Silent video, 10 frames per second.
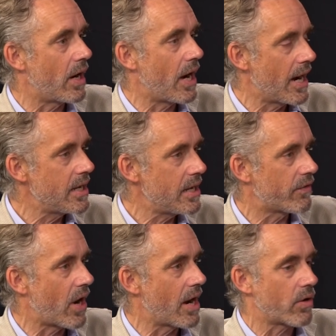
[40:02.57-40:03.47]
of, idea
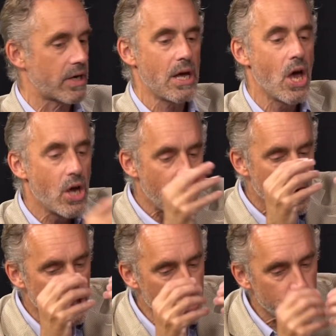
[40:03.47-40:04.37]
of hierarchy,
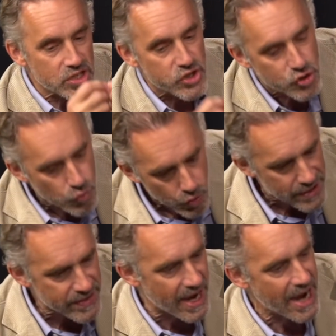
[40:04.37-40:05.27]
you
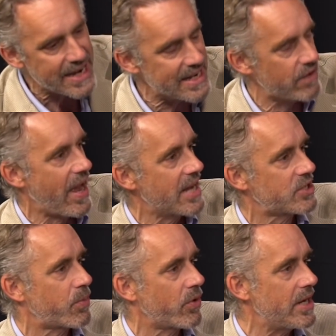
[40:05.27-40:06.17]
destroy the idea of
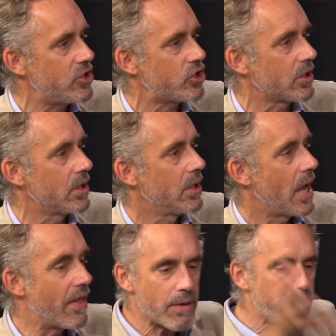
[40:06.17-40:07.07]
aspiration.
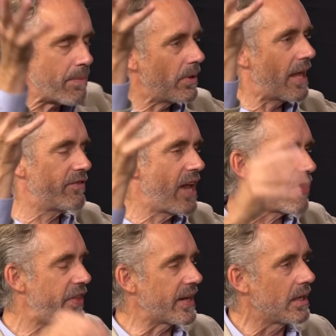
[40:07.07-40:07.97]
And then people have
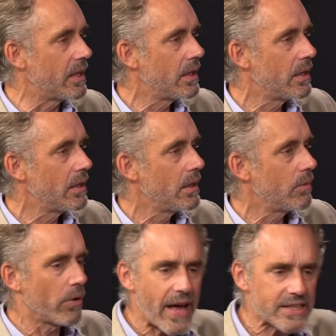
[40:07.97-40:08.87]
nothing.
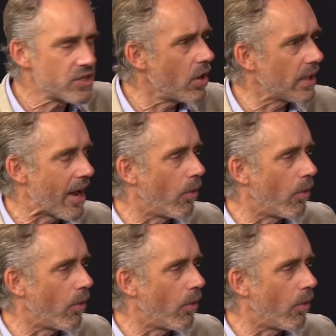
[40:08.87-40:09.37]
Well, that's not